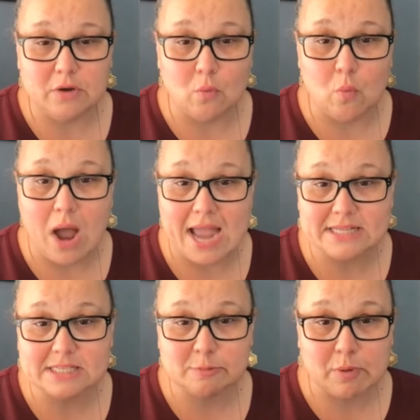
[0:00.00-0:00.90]

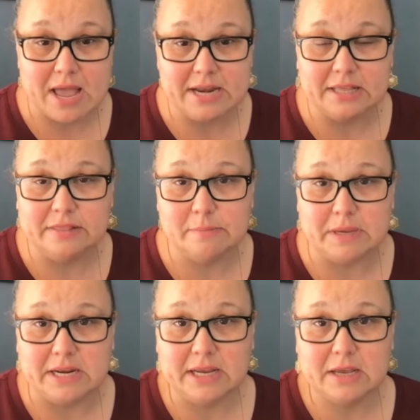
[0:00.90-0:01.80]
widespread in the
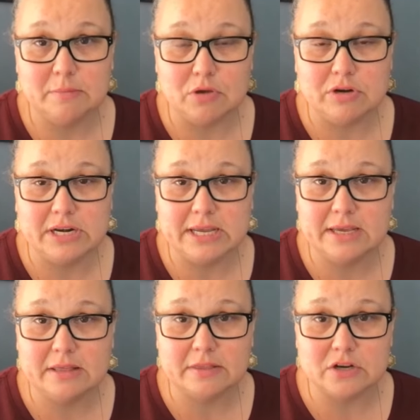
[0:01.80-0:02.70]
beading
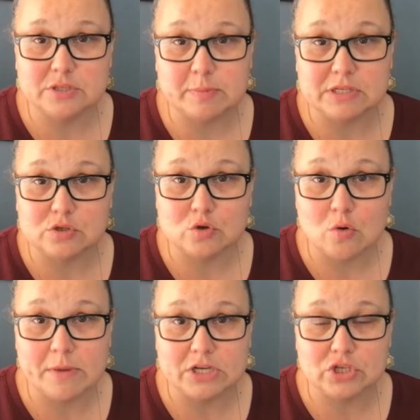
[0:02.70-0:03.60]
community, there's been
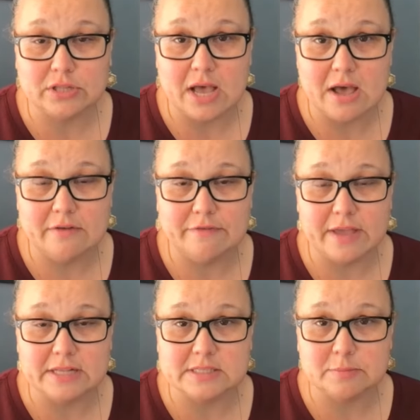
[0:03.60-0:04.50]
so much love
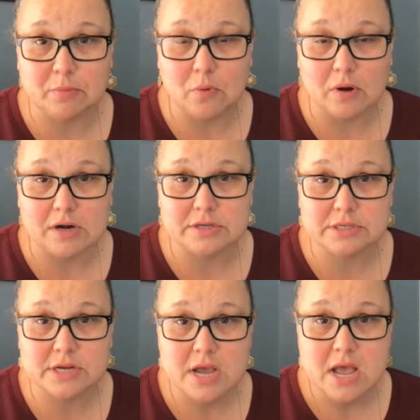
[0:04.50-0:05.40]
and
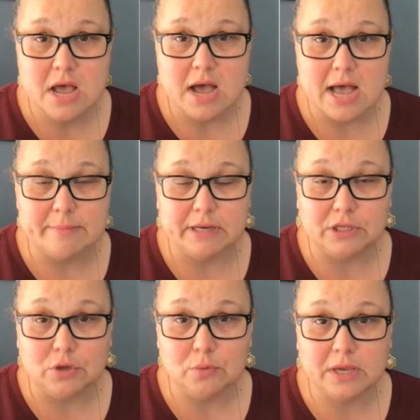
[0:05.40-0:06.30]
support. Um, and
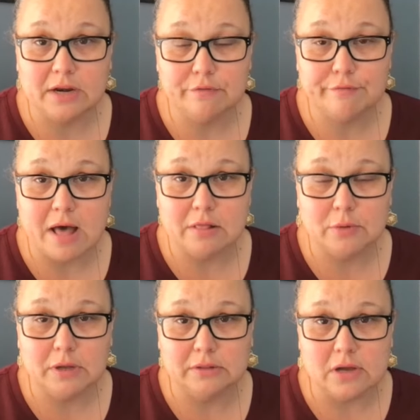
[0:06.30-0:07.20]
you can
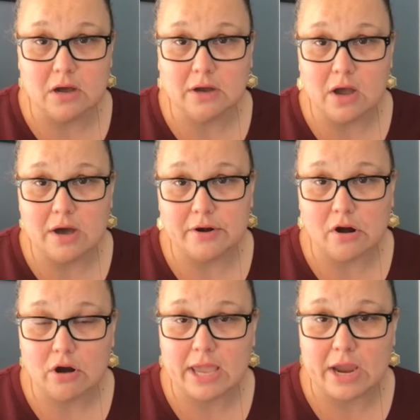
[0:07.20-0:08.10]
follow along on
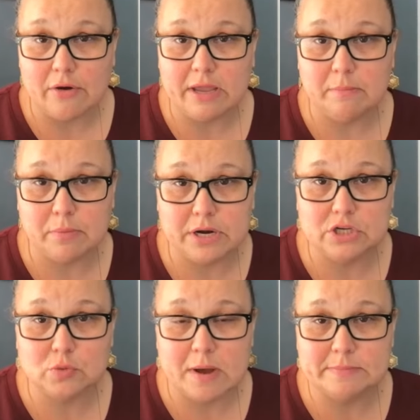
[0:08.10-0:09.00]
our Caring
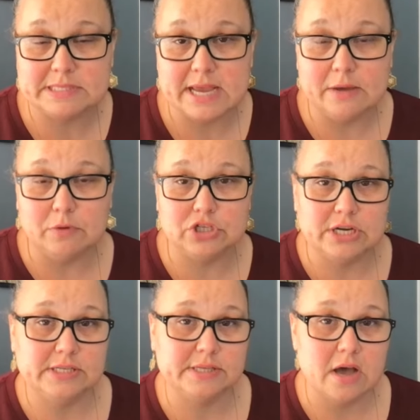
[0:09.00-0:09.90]
Bridge website, which
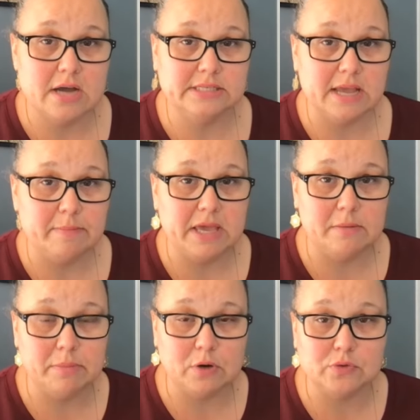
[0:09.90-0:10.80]
I saw
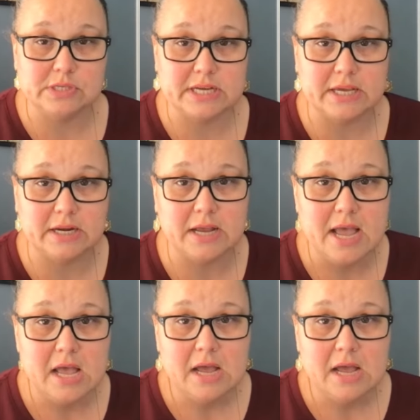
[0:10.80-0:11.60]
Damien posted